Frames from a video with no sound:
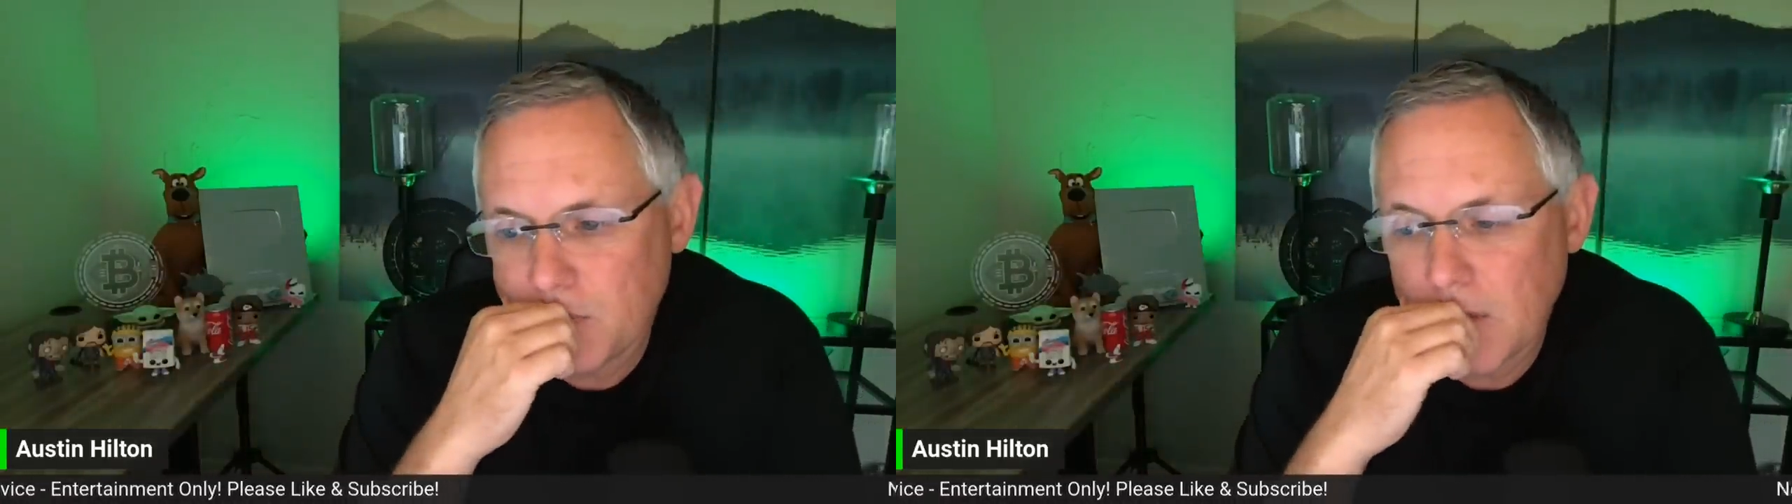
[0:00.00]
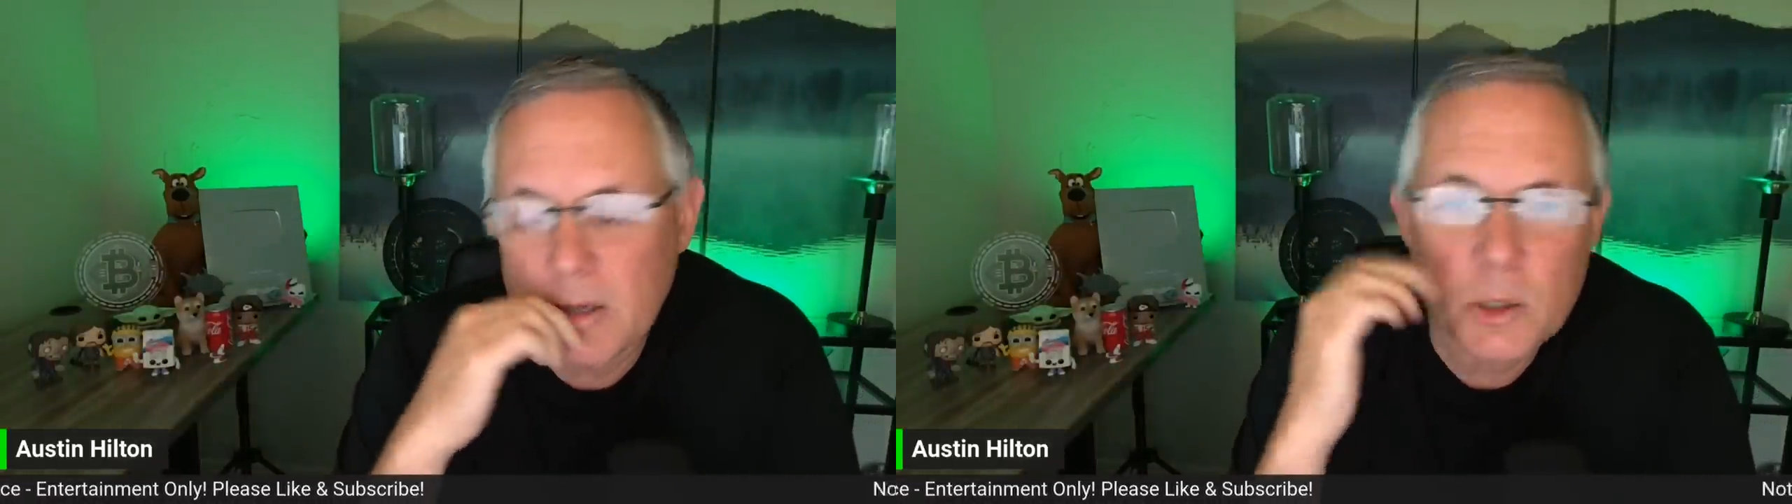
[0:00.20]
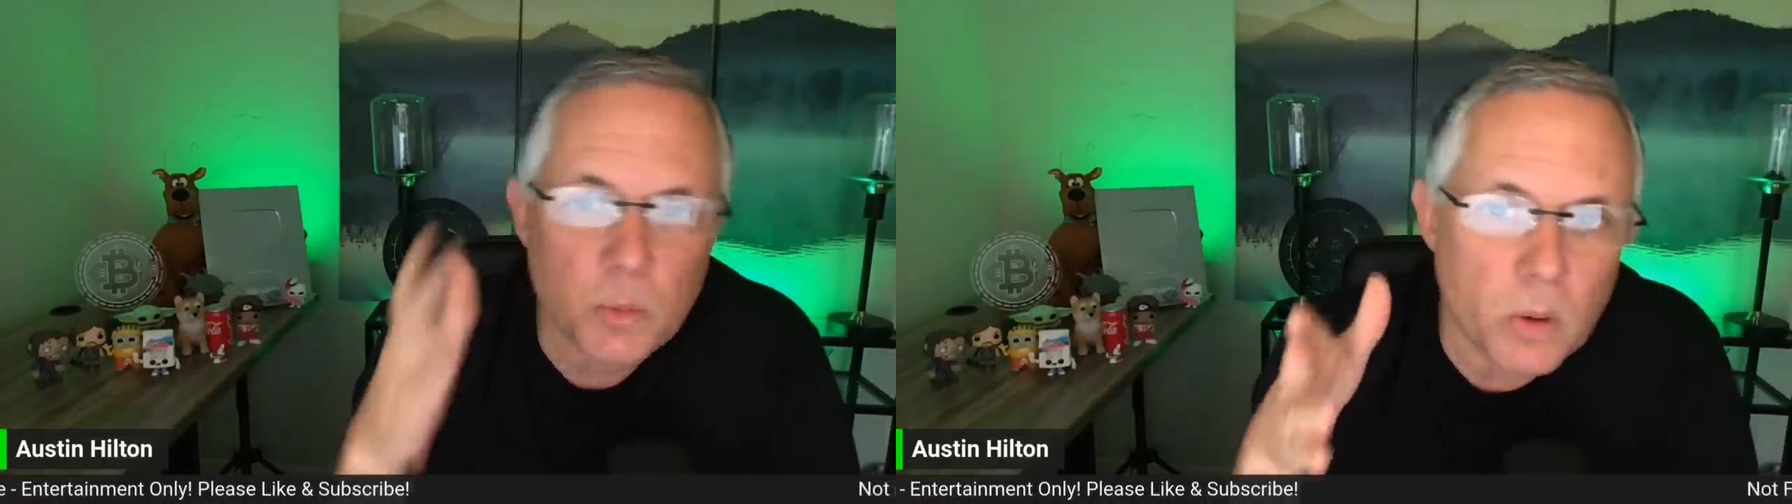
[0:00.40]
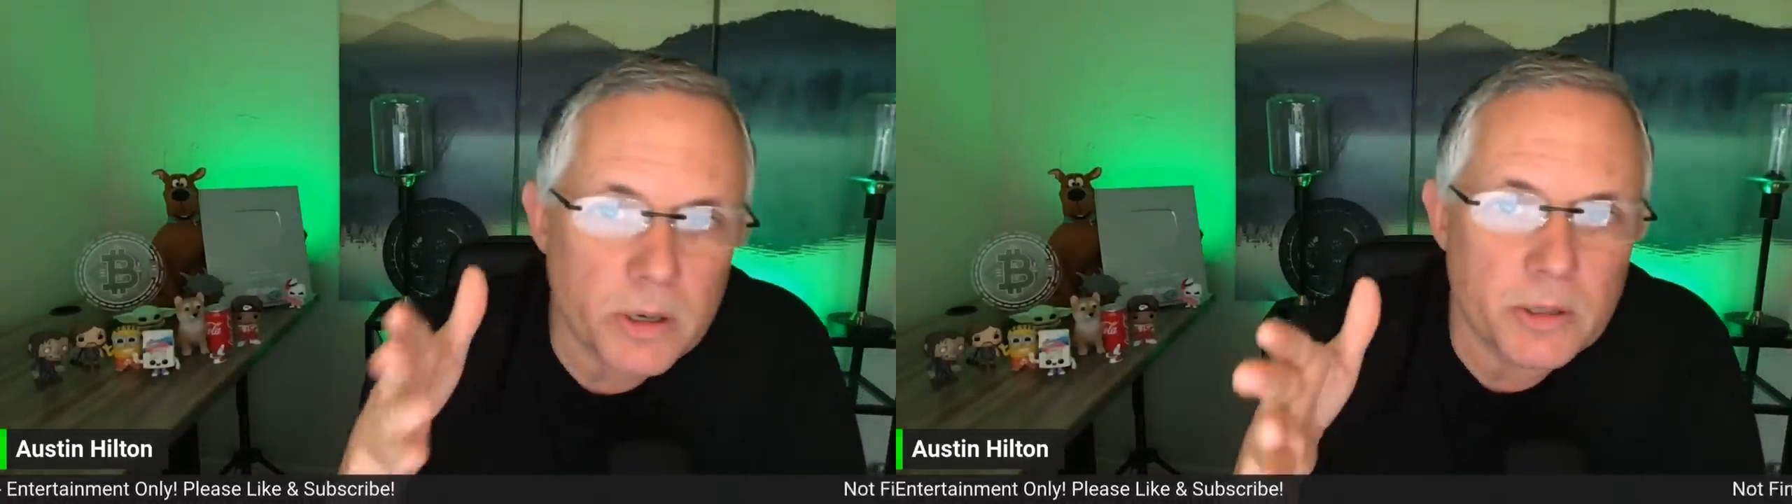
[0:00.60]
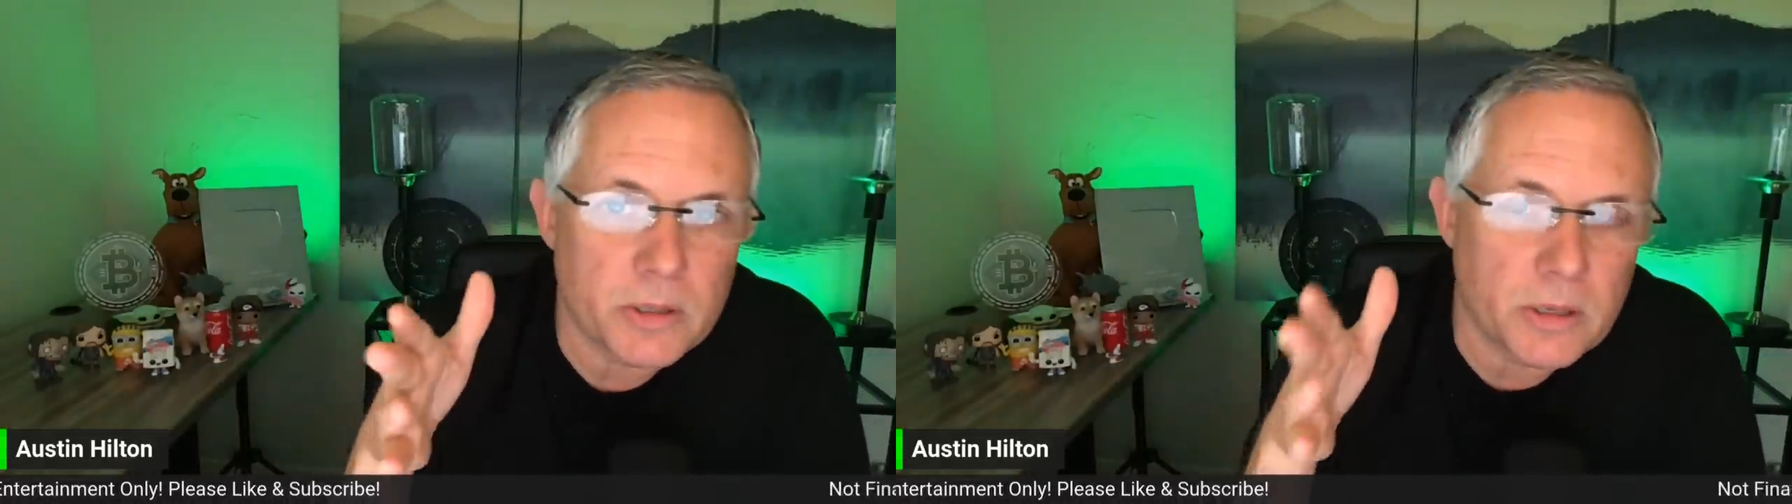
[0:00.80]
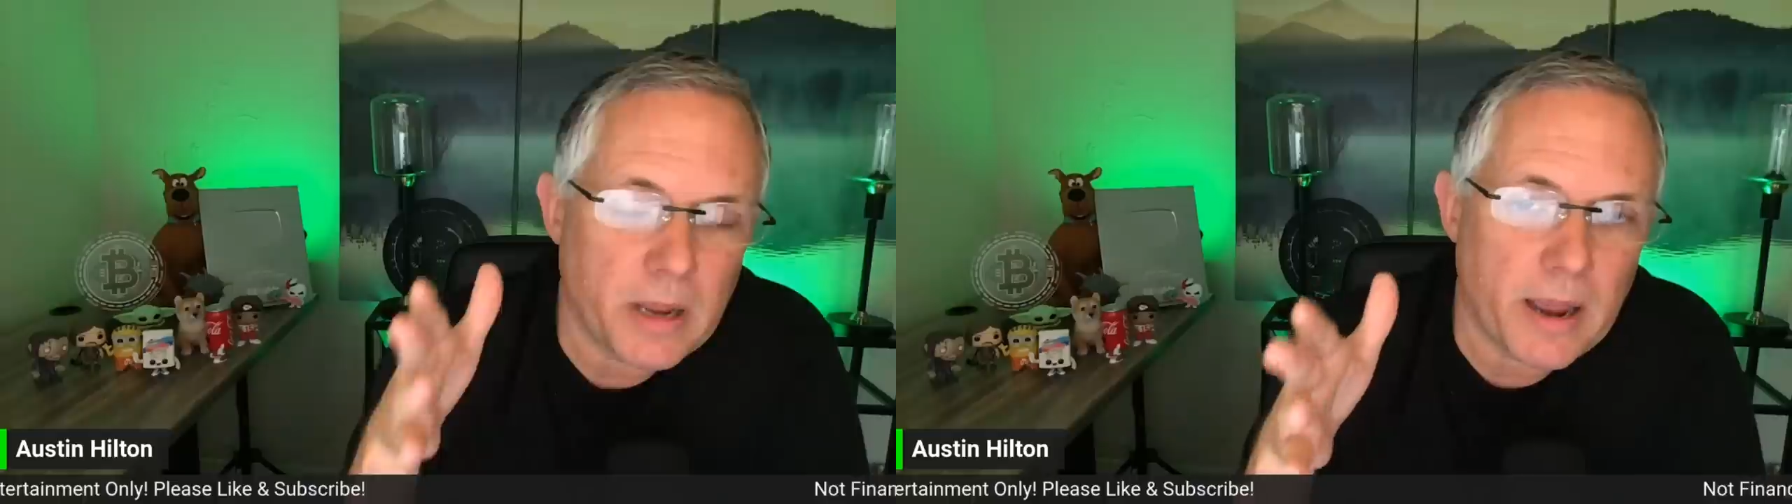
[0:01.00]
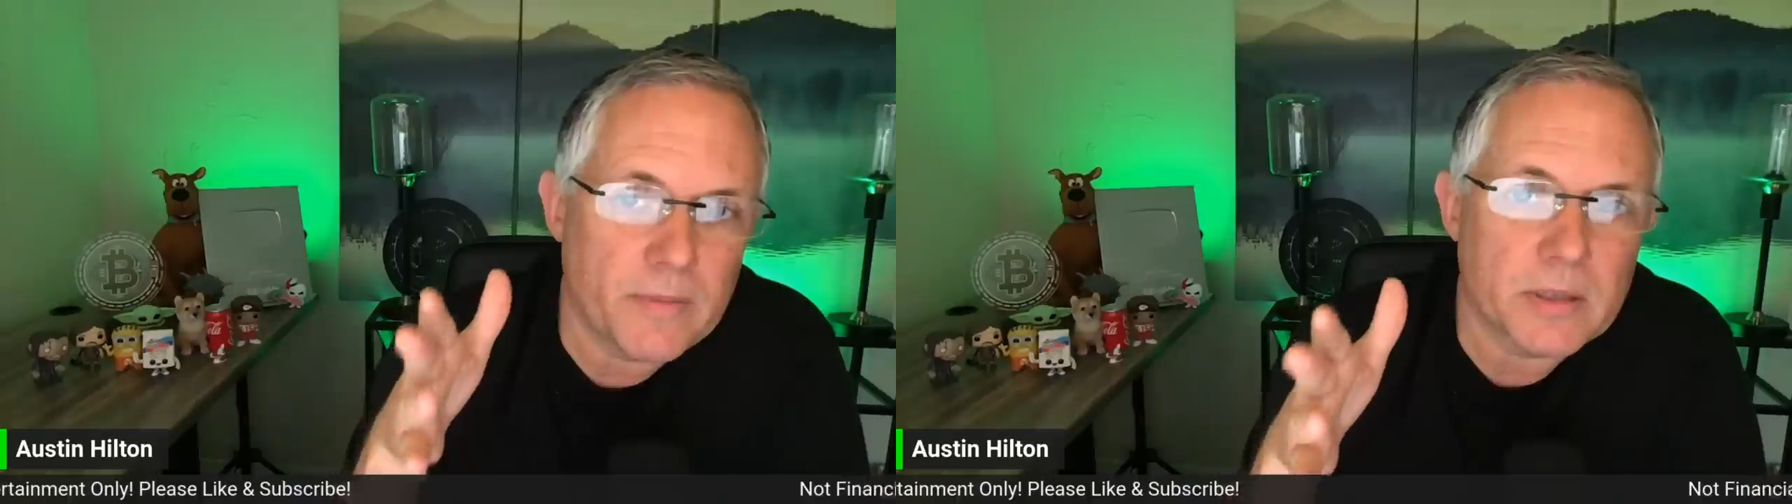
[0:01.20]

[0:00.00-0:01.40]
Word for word: I just wanted to have